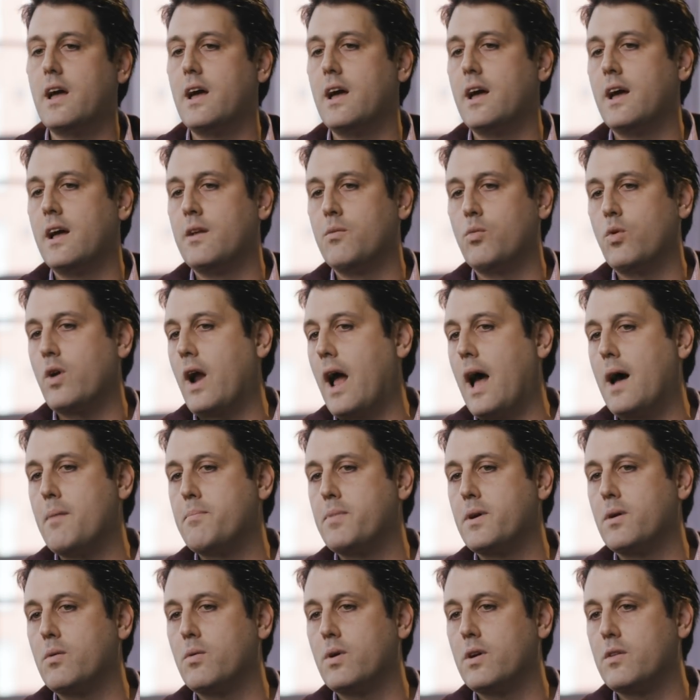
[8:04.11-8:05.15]
and we're
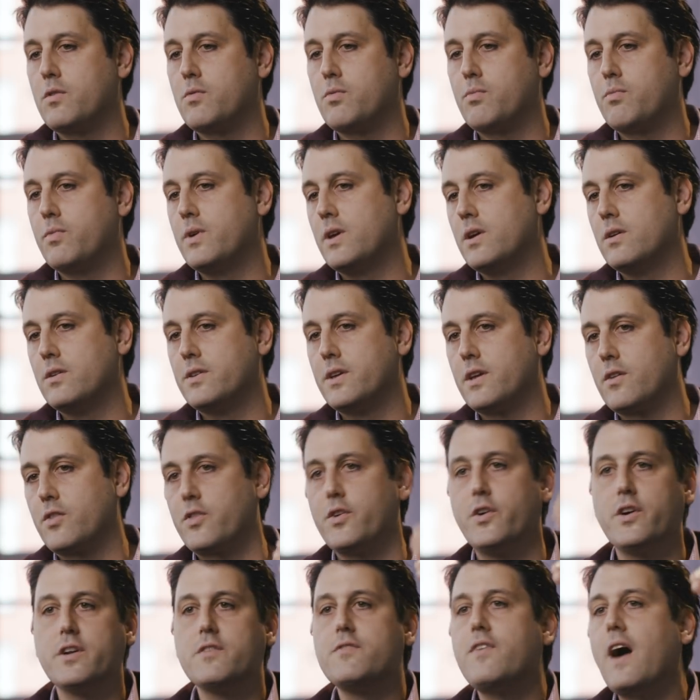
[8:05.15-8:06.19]
happy with yielding
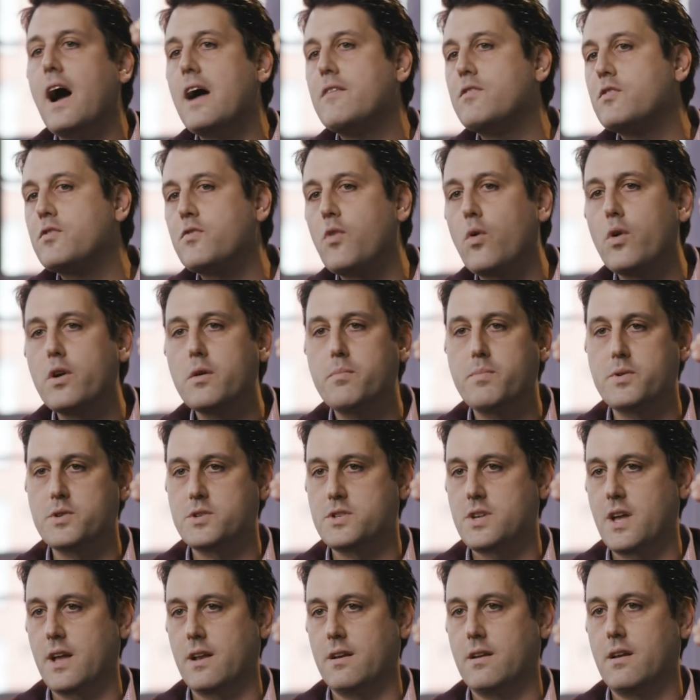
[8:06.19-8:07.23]
35 or
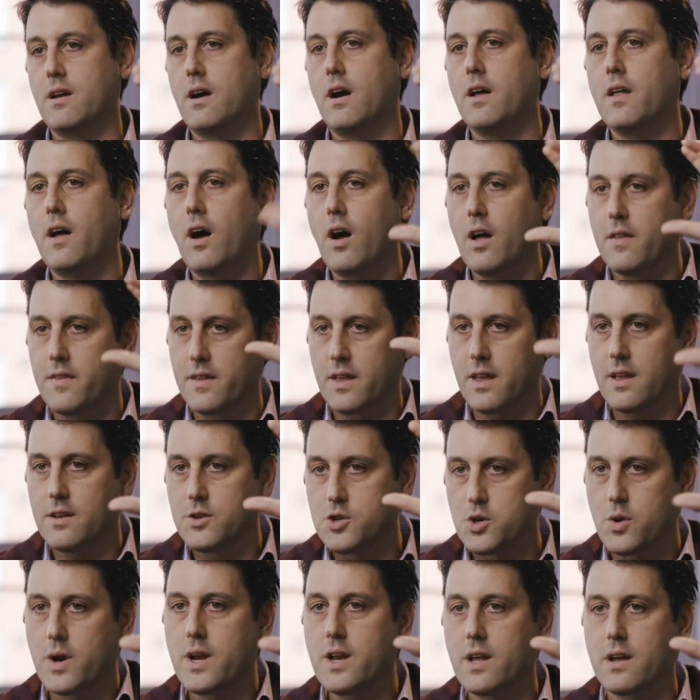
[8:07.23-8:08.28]
40% on the
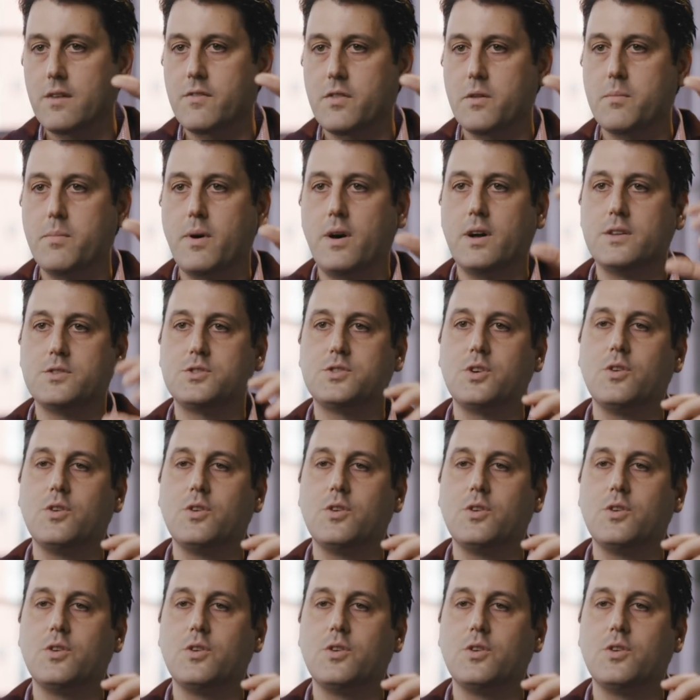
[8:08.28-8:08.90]
trading of the bond.